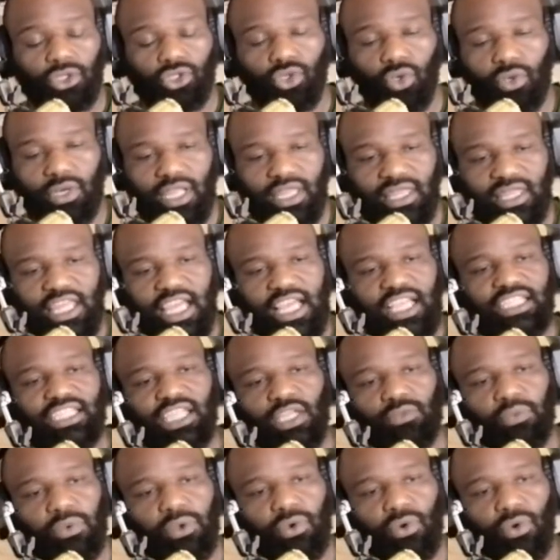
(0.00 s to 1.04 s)
So the things
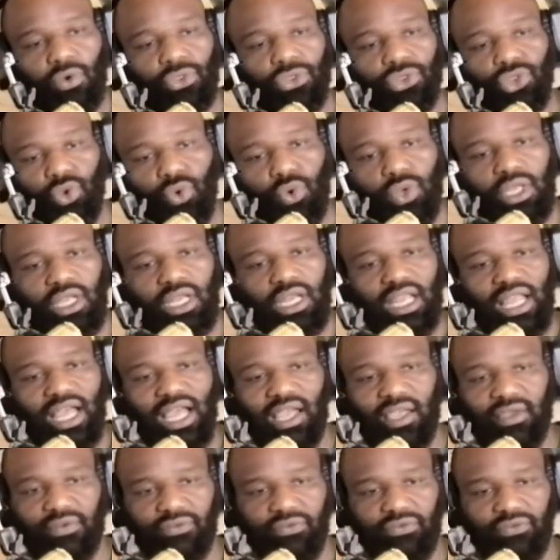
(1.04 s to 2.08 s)
that we go through in
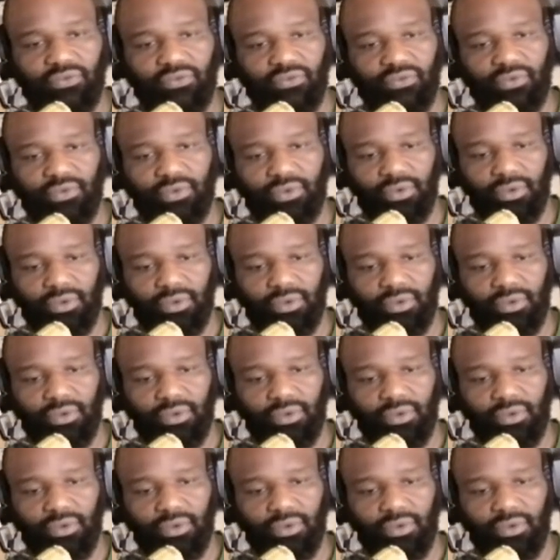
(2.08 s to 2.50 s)
life